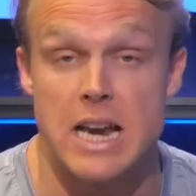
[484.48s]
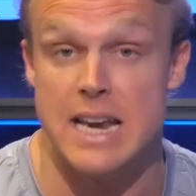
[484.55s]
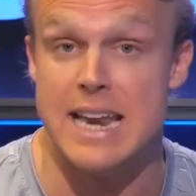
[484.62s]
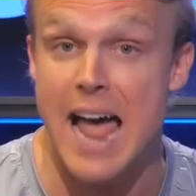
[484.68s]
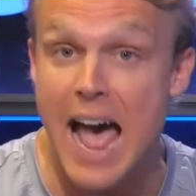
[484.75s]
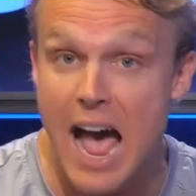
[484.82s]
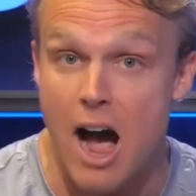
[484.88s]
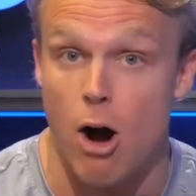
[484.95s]

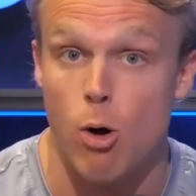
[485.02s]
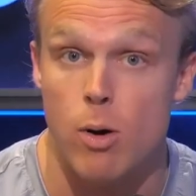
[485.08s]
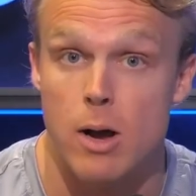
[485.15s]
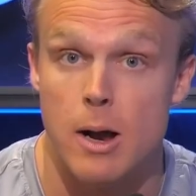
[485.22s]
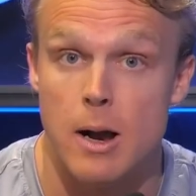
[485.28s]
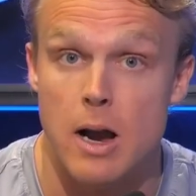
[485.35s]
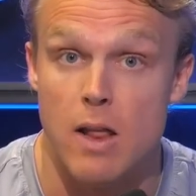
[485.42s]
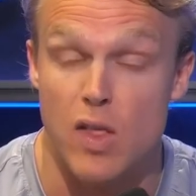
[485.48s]
Now
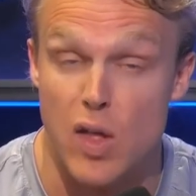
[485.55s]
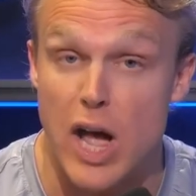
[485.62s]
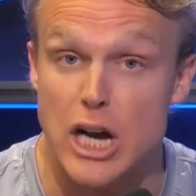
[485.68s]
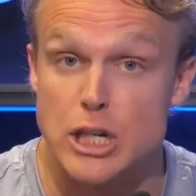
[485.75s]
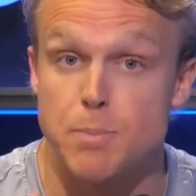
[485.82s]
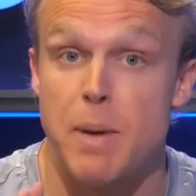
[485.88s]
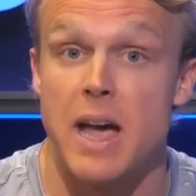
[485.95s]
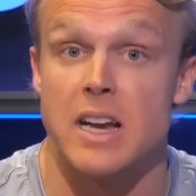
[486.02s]
the
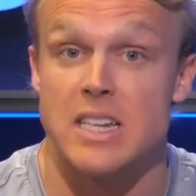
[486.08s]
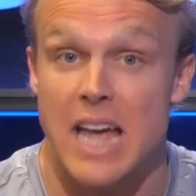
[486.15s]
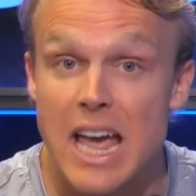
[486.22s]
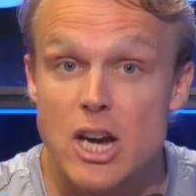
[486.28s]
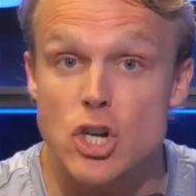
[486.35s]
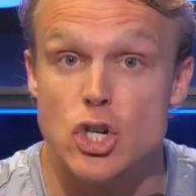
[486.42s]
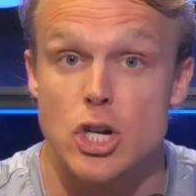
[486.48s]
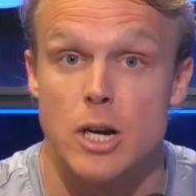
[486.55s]

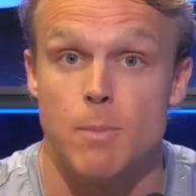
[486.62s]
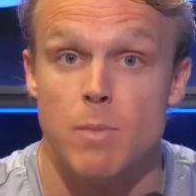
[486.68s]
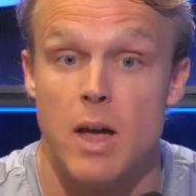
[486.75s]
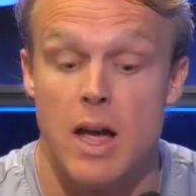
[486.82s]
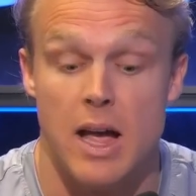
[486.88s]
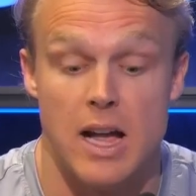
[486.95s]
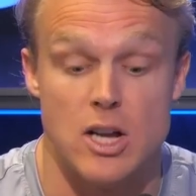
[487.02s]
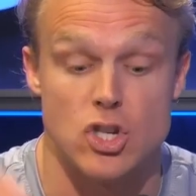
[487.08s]
expectation
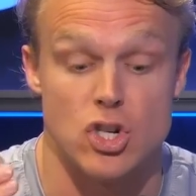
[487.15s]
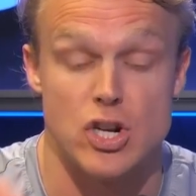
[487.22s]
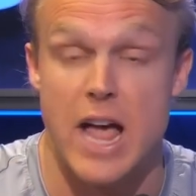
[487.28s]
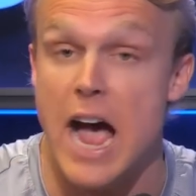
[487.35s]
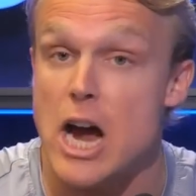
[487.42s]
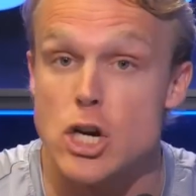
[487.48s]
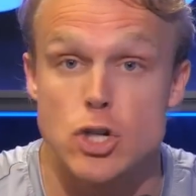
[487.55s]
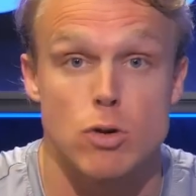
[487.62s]
is
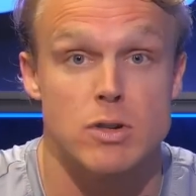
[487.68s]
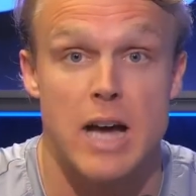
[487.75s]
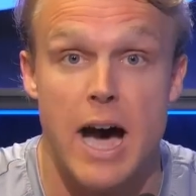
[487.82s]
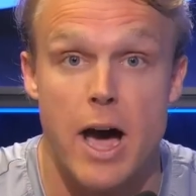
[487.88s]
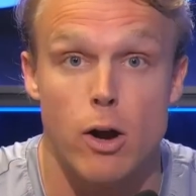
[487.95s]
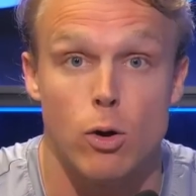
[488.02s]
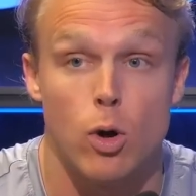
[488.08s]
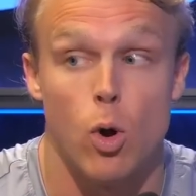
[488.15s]
national
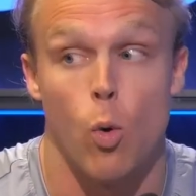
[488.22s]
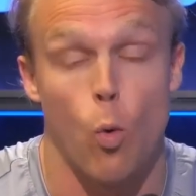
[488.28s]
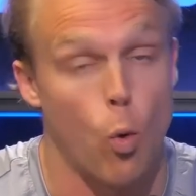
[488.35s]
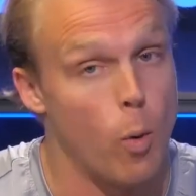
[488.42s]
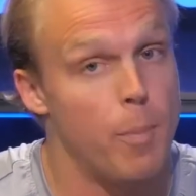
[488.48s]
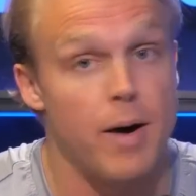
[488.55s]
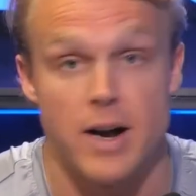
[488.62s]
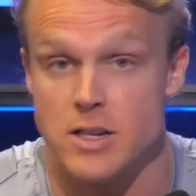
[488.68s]
title or
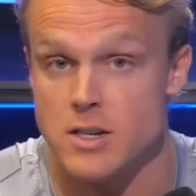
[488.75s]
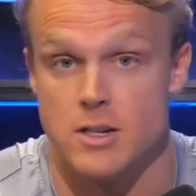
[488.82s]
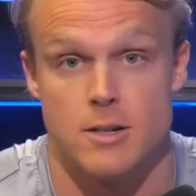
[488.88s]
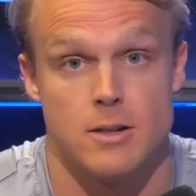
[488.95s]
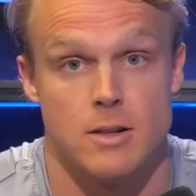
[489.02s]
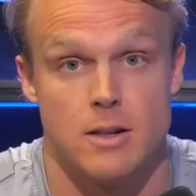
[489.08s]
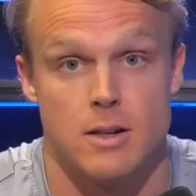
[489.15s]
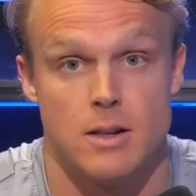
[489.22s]
bust.
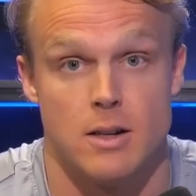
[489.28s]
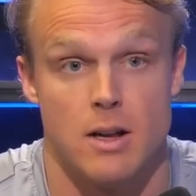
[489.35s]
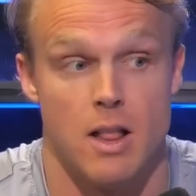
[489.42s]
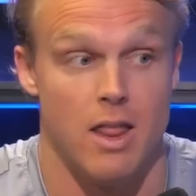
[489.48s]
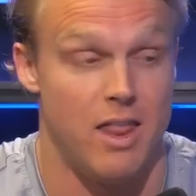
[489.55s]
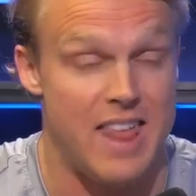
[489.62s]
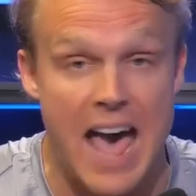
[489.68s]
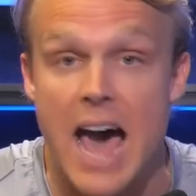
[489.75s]

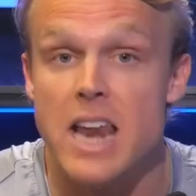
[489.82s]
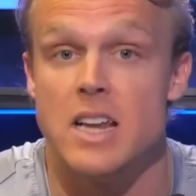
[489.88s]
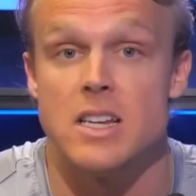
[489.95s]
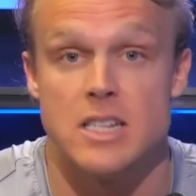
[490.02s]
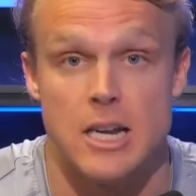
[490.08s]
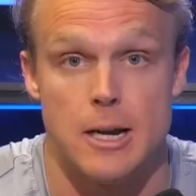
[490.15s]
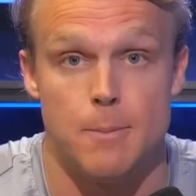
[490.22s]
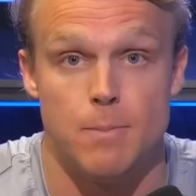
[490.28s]
That is
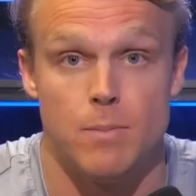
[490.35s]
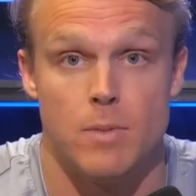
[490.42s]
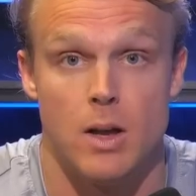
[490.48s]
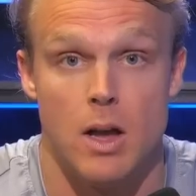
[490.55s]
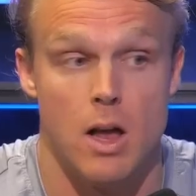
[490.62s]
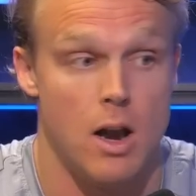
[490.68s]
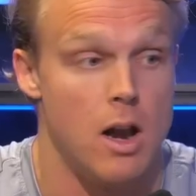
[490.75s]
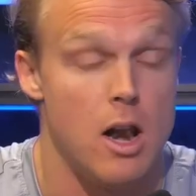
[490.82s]
it.
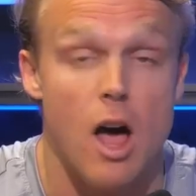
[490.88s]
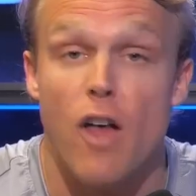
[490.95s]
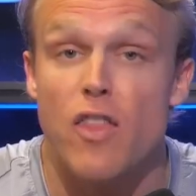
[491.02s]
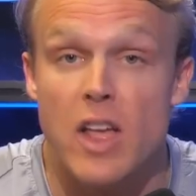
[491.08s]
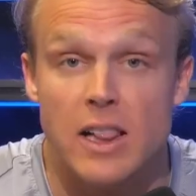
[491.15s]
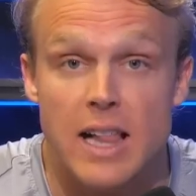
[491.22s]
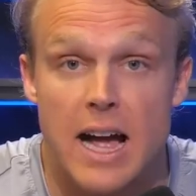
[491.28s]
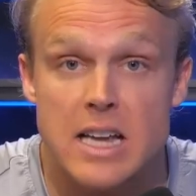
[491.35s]

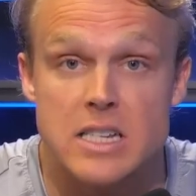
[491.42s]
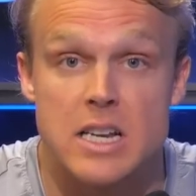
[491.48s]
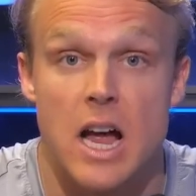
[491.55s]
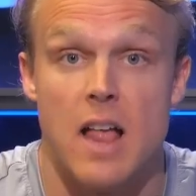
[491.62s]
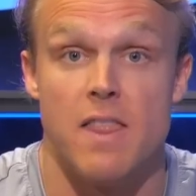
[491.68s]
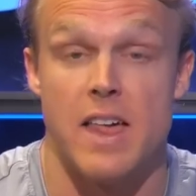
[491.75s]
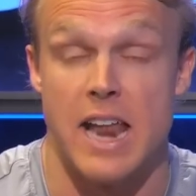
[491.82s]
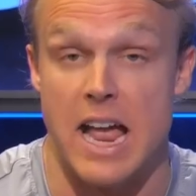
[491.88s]
Nothing less
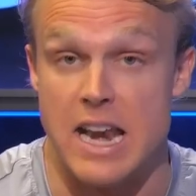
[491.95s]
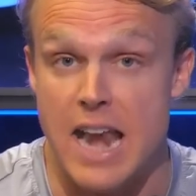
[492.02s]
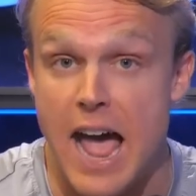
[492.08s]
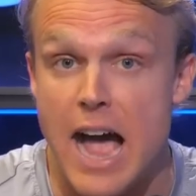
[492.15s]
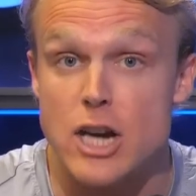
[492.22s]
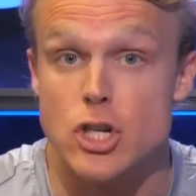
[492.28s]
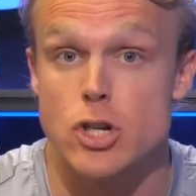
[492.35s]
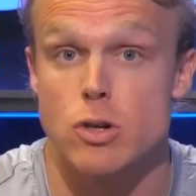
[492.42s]
than a
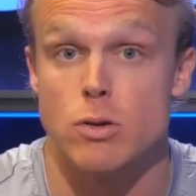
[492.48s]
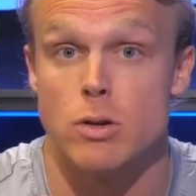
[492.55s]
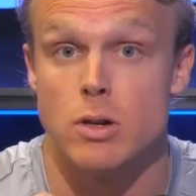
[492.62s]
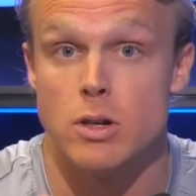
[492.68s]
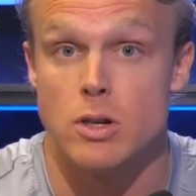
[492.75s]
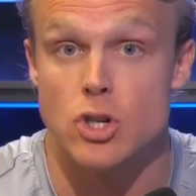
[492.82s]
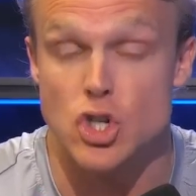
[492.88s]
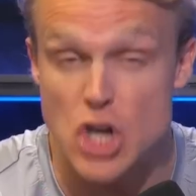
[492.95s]
national
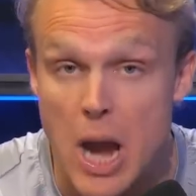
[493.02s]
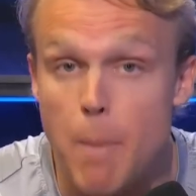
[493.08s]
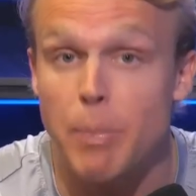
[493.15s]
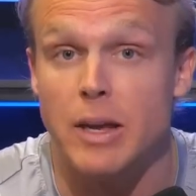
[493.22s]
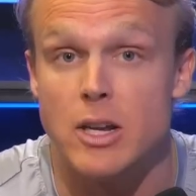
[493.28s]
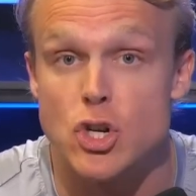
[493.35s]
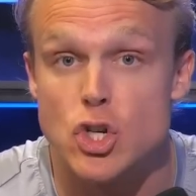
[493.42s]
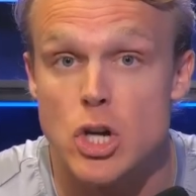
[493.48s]

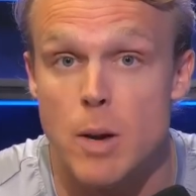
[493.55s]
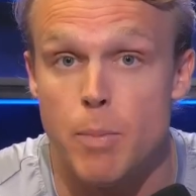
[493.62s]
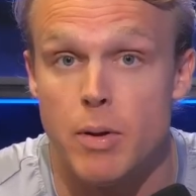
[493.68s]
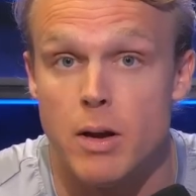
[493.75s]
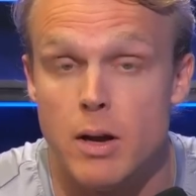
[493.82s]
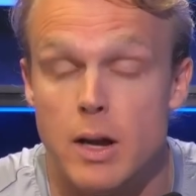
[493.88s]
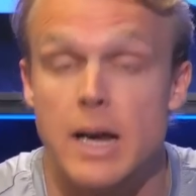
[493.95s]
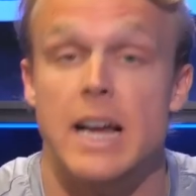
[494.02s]

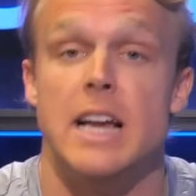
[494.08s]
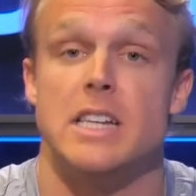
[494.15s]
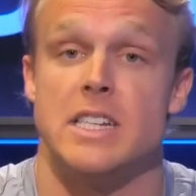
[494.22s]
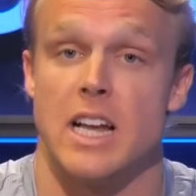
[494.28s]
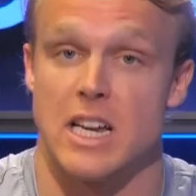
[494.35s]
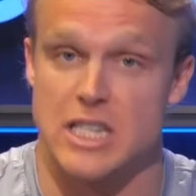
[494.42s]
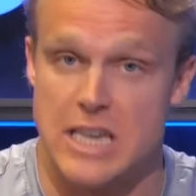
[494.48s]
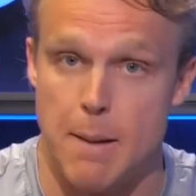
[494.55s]
championship is
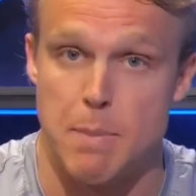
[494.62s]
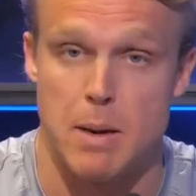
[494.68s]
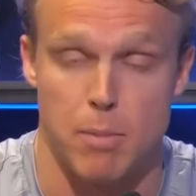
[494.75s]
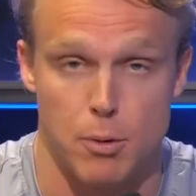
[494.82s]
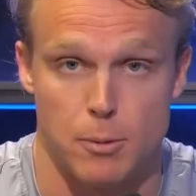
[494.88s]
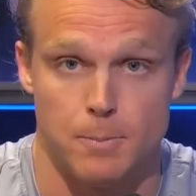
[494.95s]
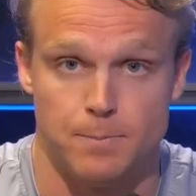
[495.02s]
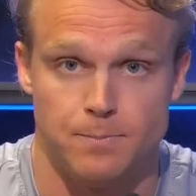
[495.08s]
acceptable.